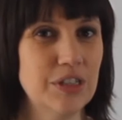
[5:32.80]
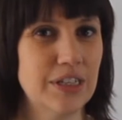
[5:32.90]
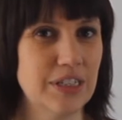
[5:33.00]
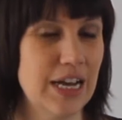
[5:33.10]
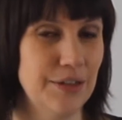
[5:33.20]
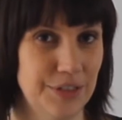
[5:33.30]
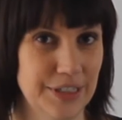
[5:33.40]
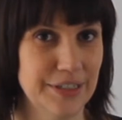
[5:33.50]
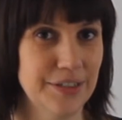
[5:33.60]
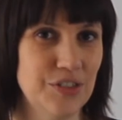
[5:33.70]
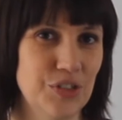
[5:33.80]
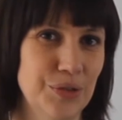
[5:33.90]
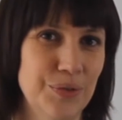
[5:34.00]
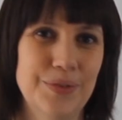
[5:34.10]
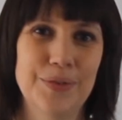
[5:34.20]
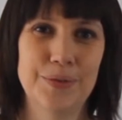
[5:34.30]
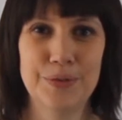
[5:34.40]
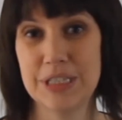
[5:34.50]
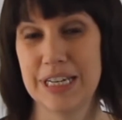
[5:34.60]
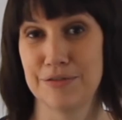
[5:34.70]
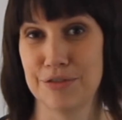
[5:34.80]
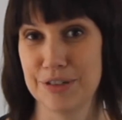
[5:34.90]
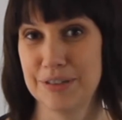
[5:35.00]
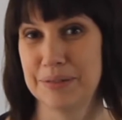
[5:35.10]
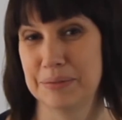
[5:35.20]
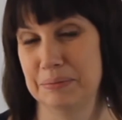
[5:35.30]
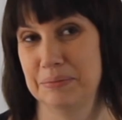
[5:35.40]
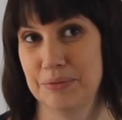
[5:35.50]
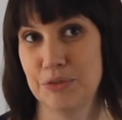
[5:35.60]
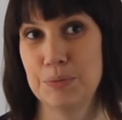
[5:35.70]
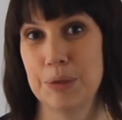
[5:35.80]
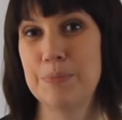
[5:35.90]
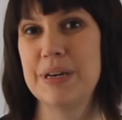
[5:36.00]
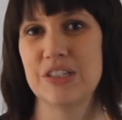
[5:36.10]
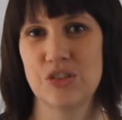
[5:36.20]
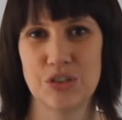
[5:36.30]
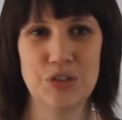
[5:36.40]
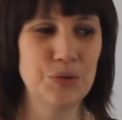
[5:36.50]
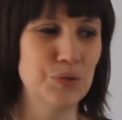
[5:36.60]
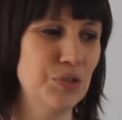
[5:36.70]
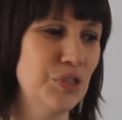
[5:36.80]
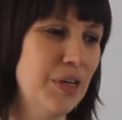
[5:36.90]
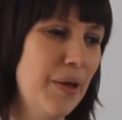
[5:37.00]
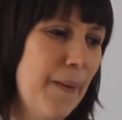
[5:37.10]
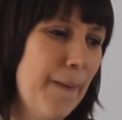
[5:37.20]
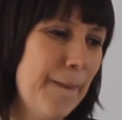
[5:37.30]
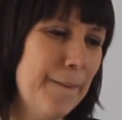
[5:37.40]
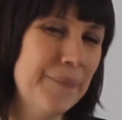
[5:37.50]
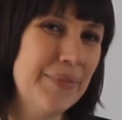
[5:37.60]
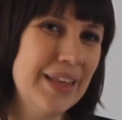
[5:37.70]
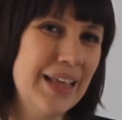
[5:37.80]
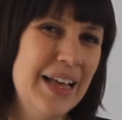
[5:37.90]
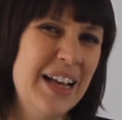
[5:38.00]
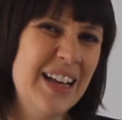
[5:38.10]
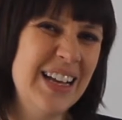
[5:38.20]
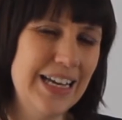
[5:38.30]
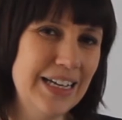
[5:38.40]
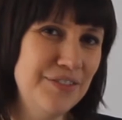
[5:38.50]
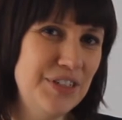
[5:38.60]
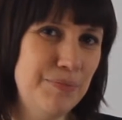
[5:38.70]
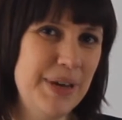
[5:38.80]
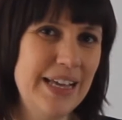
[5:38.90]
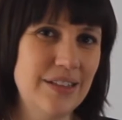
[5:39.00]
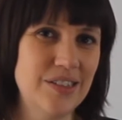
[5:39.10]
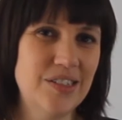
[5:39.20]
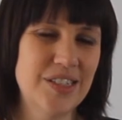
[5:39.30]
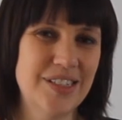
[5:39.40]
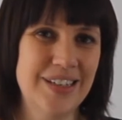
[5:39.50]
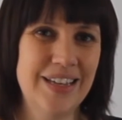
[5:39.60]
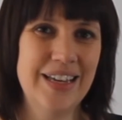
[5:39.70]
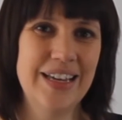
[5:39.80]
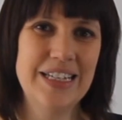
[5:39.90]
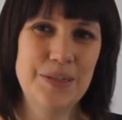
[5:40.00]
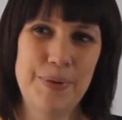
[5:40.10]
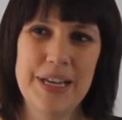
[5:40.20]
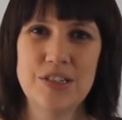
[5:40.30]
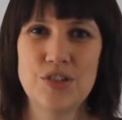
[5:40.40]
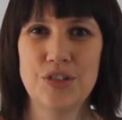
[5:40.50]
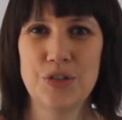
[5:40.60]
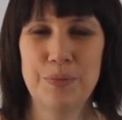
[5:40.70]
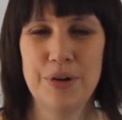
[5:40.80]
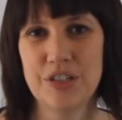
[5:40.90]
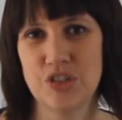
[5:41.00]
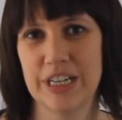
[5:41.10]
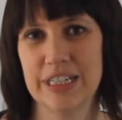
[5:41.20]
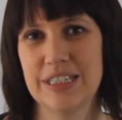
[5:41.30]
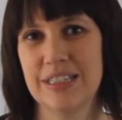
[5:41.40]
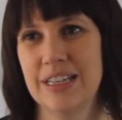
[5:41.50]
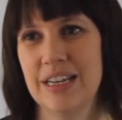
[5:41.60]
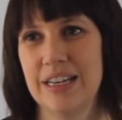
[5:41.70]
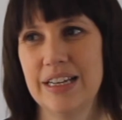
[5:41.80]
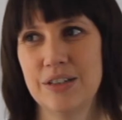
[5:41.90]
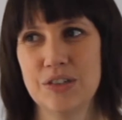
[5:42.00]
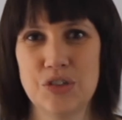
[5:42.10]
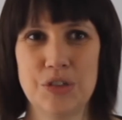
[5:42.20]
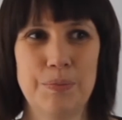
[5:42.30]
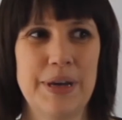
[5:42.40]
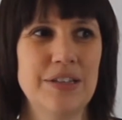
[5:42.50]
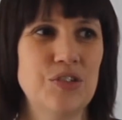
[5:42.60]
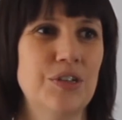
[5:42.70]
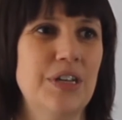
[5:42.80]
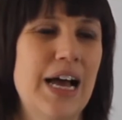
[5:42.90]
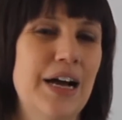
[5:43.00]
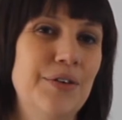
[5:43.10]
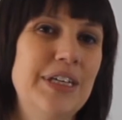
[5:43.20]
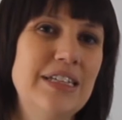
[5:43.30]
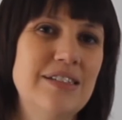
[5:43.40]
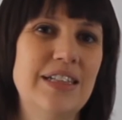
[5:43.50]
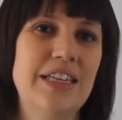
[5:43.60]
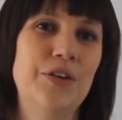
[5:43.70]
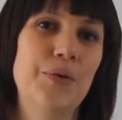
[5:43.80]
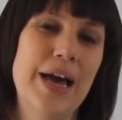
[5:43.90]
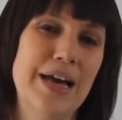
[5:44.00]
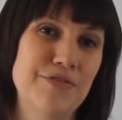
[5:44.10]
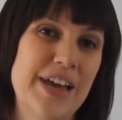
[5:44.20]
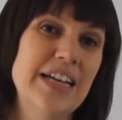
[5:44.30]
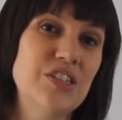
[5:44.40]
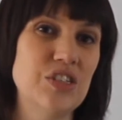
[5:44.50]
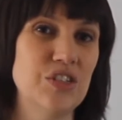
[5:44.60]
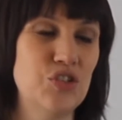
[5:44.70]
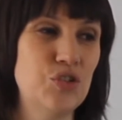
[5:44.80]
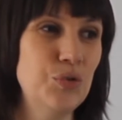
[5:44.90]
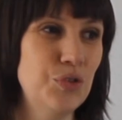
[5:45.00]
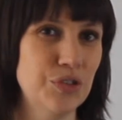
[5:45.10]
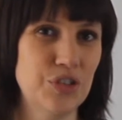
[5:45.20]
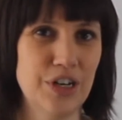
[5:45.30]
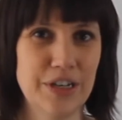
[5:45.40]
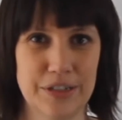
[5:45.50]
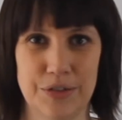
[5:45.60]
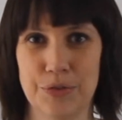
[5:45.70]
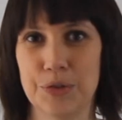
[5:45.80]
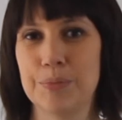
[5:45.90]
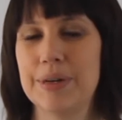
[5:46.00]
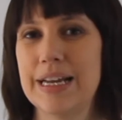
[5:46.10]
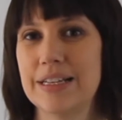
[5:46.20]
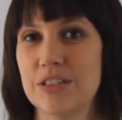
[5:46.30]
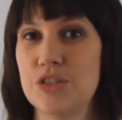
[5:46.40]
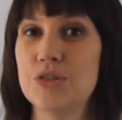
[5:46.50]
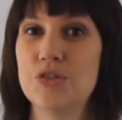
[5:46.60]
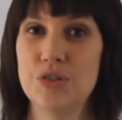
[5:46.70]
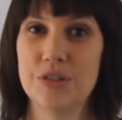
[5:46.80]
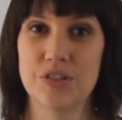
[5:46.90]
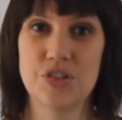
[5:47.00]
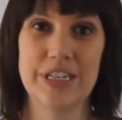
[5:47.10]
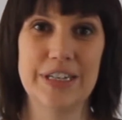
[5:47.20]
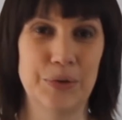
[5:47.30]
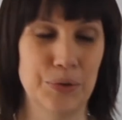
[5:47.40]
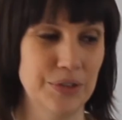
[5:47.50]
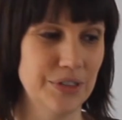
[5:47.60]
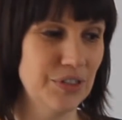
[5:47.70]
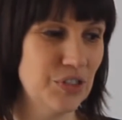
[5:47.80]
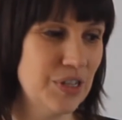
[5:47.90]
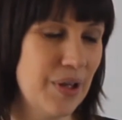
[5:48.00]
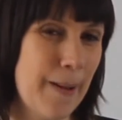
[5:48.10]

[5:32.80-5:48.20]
lot out there, so whatever would be best to use. It kind of depends. It depends on your project. It also depends on how easily you have access to your target group and to the stakeholders.